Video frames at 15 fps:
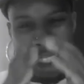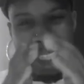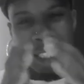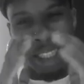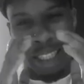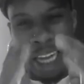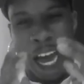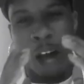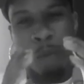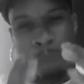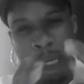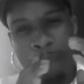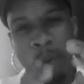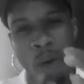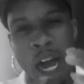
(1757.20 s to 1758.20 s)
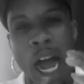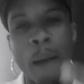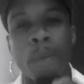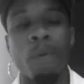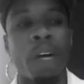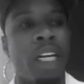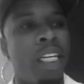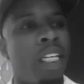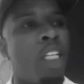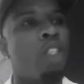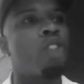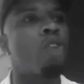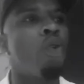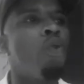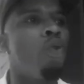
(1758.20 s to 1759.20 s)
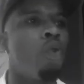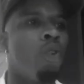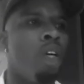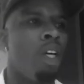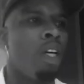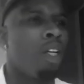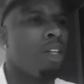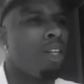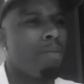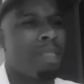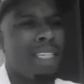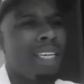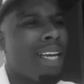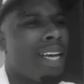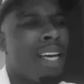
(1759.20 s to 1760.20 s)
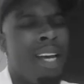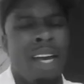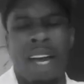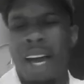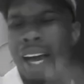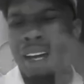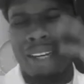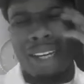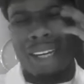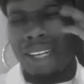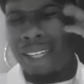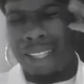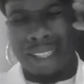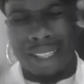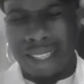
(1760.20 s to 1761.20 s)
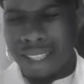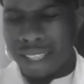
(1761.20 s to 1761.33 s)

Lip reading: And it made me realize this is how people operate and it's cool. You know what I'm saying?